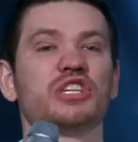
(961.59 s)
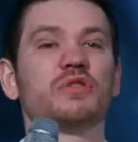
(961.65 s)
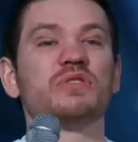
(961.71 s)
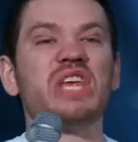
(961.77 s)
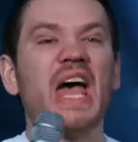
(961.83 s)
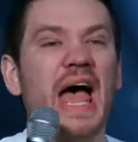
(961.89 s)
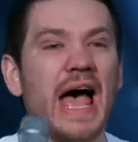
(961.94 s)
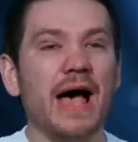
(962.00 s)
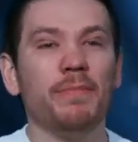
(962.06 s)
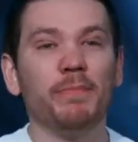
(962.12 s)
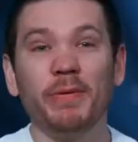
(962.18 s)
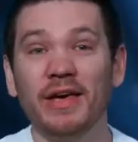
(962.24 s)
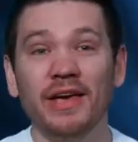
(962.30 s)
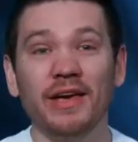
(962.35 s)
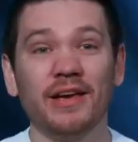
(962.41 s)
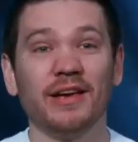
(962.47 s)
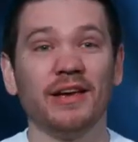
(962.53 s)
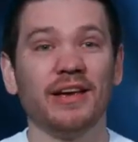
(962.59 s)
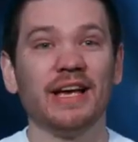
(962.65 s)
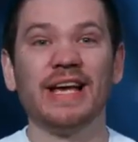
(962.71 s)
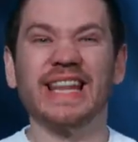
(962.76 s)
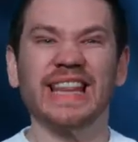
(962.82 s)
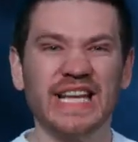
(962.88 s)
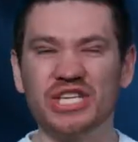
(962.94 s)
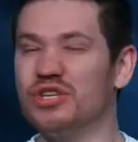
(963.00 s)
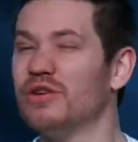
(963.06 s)
was happy
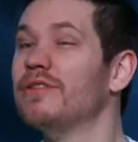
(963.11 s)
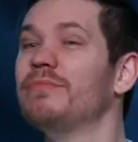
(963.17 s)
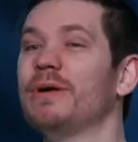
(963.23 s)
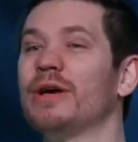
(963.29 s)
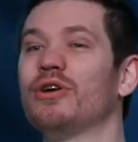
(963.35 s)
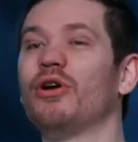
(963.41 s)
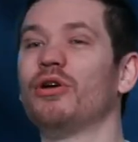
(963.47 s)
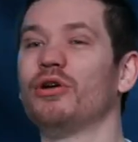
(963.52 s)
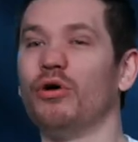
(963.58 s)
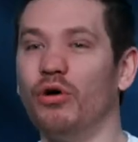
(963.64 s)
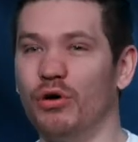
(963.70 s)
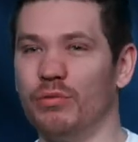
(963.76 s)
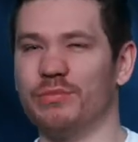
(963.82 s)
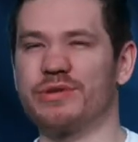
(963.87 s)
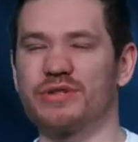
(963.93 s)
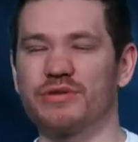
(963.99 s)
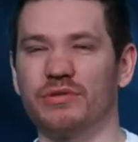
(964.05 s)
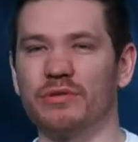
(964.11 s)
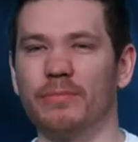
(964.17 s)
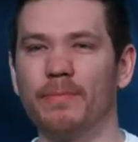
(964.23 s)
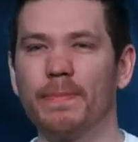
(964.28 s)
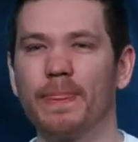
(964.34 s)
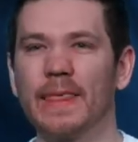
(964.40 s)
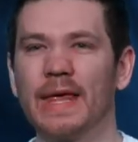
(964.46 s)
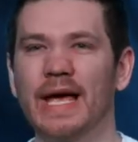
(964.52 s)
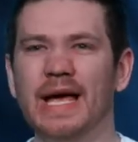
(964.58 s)
that she would be going home soon.
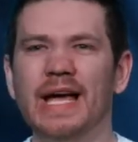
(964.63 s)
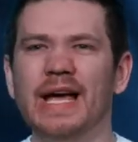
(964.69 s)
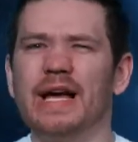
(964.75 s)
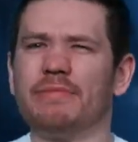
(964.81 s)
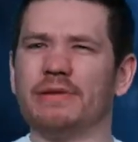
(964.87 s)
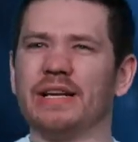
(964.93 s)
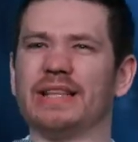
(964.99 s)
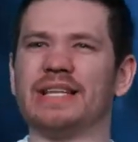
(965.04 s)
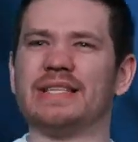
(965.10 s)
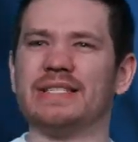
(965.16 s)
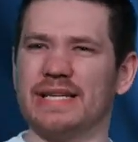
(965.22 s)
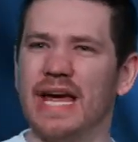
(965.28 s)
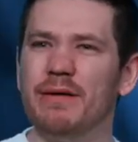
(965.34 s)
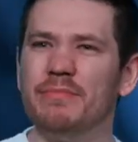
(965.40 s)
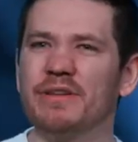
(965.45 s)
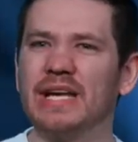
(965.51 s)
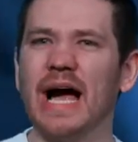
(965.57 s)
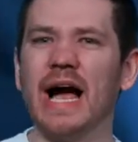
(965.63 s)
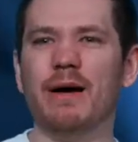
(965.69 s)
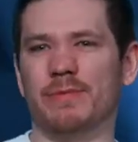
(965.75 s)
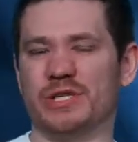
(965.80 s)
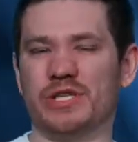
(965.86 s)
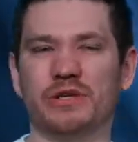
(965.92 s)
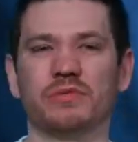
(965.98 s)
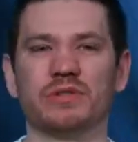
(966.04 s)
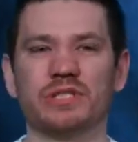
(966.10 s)
But at the same time,
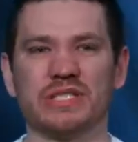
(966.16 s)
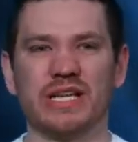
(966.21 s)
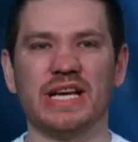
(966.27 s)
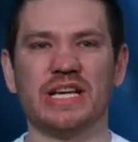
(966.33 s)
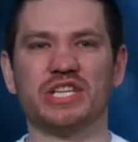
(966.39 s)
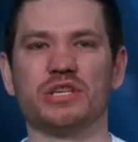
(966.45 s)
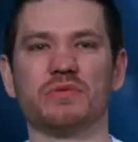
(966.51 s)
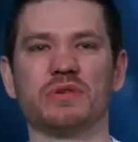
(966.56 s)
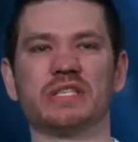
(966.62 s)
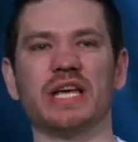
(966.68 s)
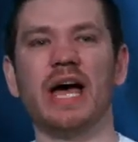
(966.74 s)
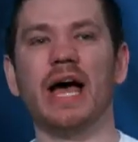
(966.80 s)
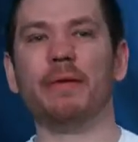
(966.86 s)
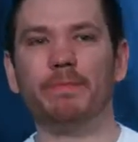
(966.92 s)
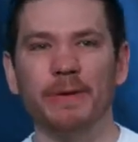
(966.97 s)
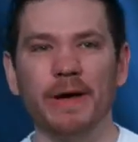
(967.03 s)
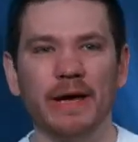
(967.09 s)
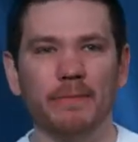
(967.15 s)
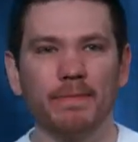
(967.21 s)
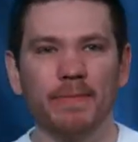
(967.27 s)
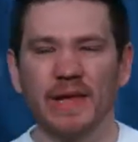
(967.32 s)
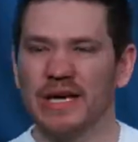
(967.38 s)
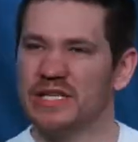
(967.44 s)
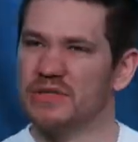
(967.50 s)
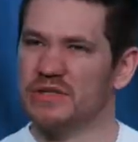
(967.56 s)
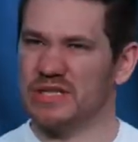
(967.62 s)
she was happy,
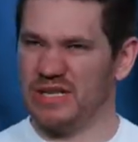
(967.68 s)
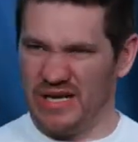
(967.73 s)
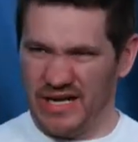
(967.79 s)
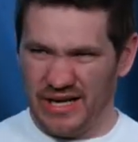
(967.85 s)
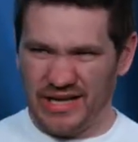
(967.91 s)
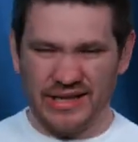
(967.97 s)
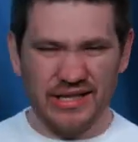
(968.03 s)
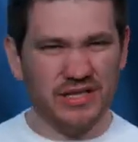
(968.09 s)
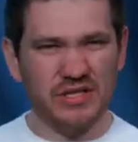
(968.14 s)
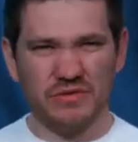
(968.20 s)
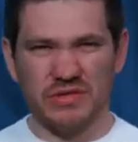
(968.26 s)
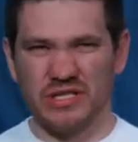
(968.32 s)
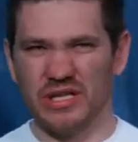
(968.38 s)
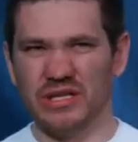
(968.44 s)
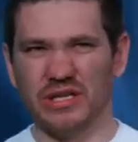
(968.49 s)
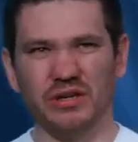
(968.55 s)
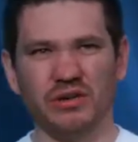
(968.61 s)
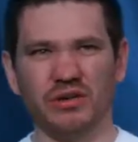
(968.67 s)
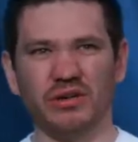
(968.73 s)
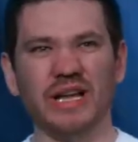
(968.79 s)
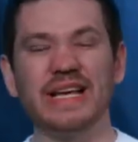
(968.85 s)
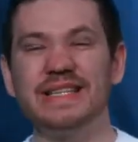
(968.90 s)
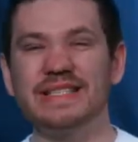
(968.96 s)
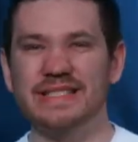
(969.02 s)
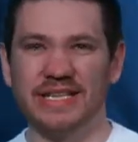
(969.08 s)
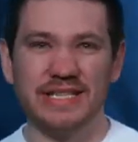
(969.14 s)
I think she was in her
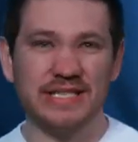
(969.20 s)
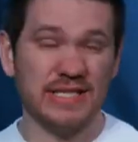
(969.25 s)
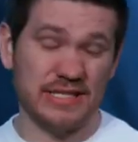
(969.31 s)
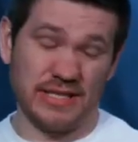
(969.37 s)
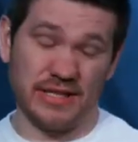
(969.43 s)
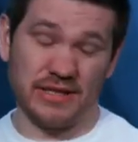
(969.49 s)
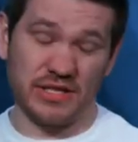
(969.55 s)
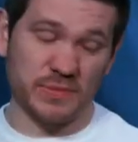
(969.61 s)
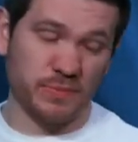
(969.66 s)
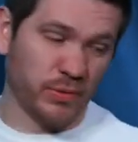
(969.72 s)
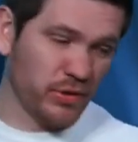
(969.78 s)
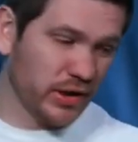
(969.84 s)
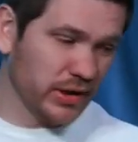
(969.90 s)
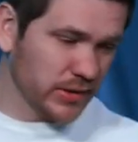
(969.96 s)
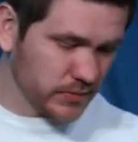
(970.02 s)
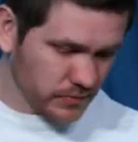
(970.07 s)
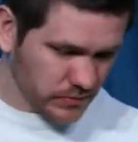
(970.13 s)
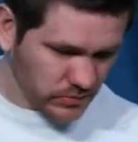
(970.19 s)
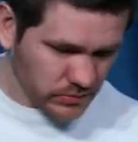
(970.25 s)
late 60s at this point.